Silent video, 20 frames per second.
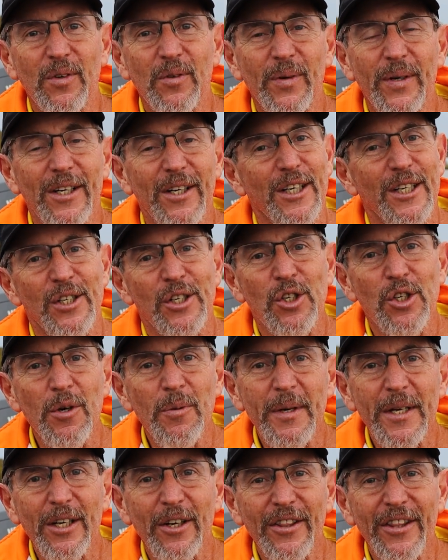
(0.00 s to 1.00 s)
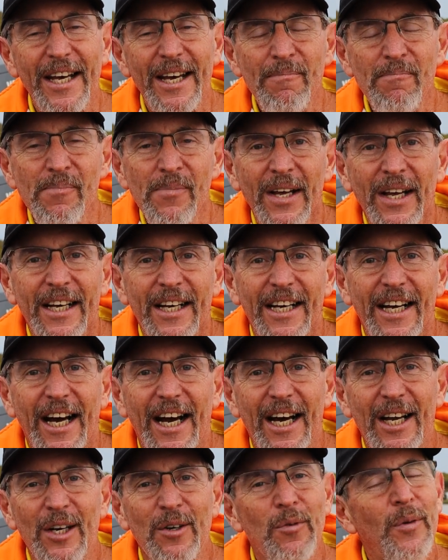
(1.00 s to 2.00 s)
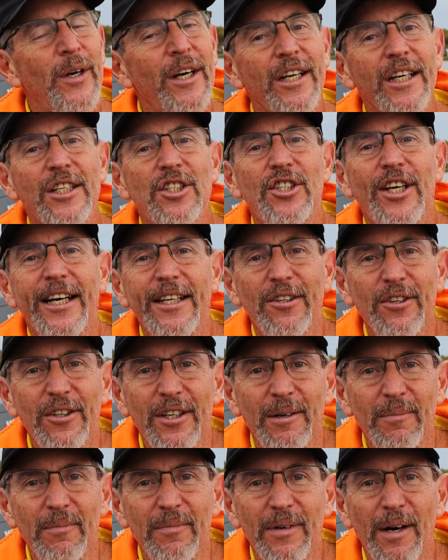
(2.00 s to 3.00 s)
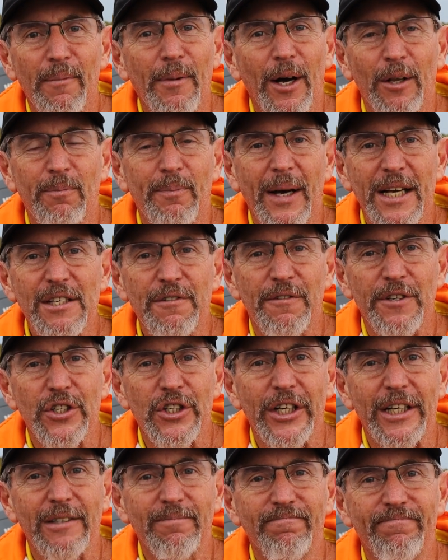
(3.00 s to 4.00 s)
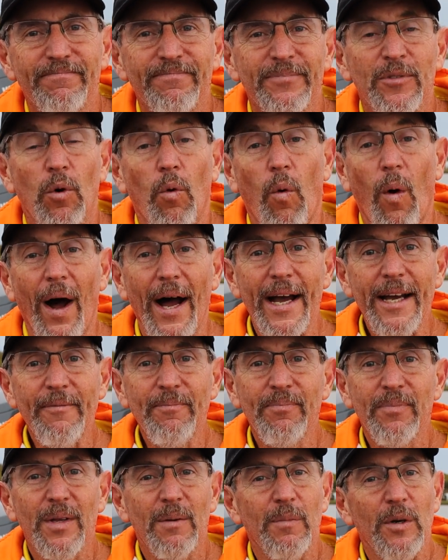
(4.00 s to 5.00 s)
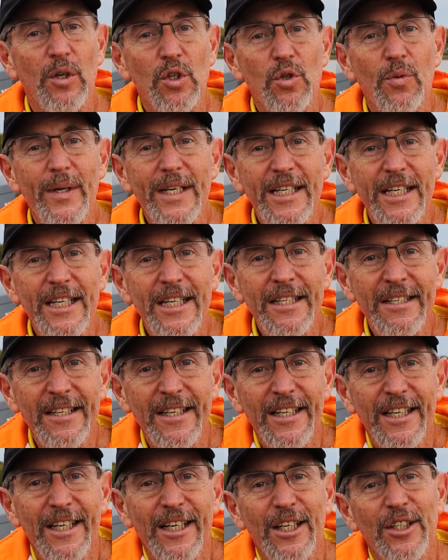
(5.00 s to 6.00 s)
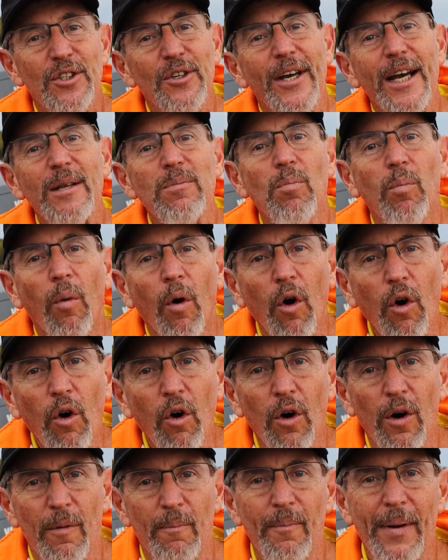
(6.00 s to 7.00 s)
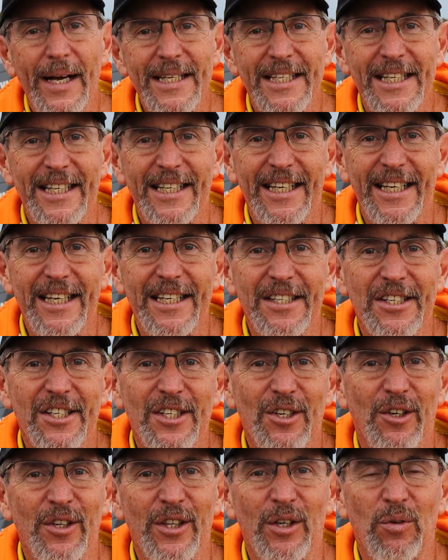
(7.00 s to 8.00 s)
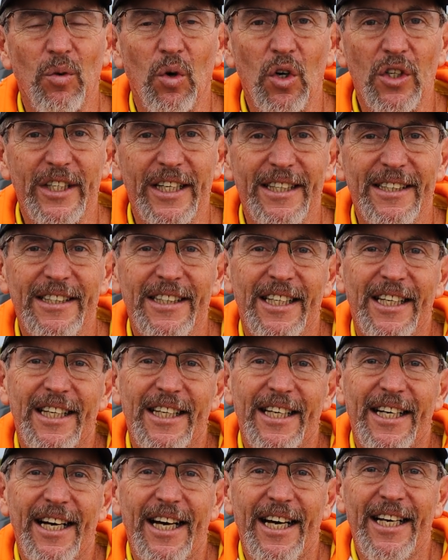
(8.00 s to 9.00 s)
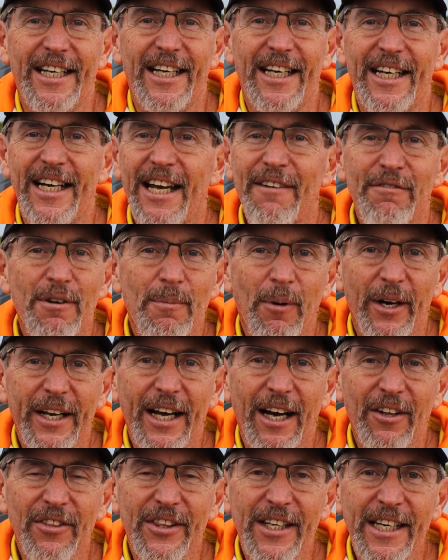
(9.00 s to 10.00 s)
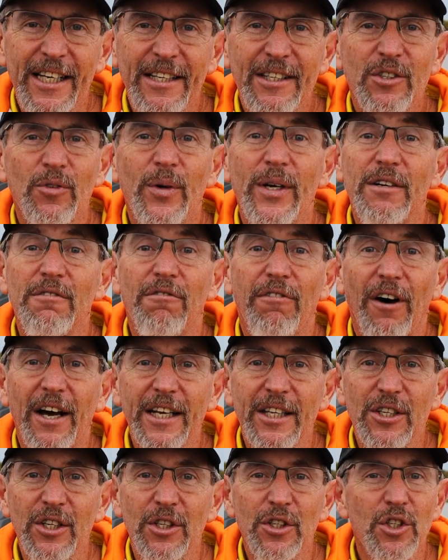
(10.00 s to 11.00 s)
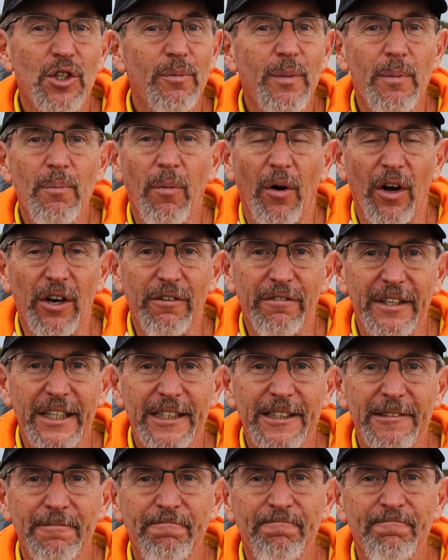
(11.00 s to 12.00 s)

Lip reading: We're going to zoom in on them and we're going to chat to them about bass fishing. Why? Because we need to get more bassing kids on the water, and everybody out there, we invite you to be part of it.